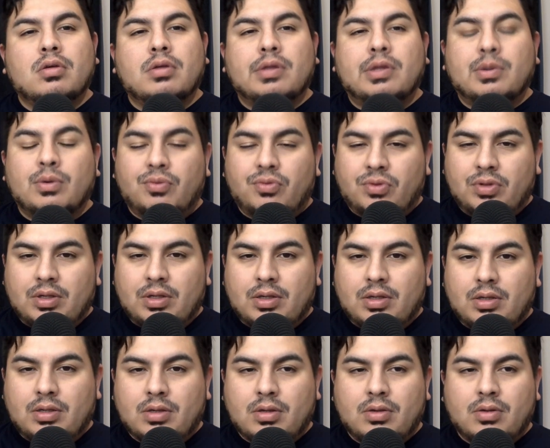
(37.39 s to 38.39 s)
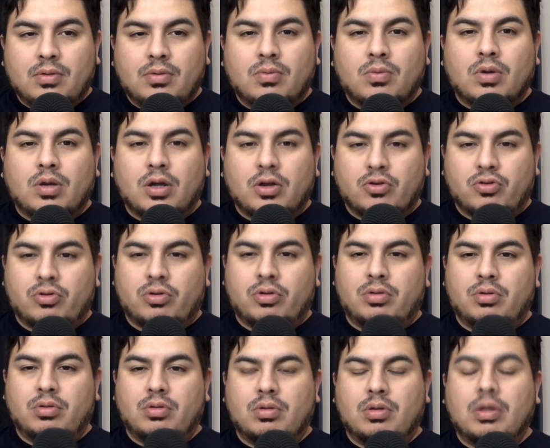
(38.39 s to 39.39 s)
UFC 100,
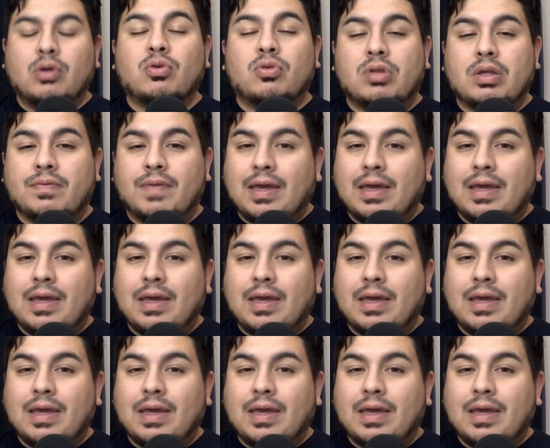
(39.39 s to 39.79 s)
UFC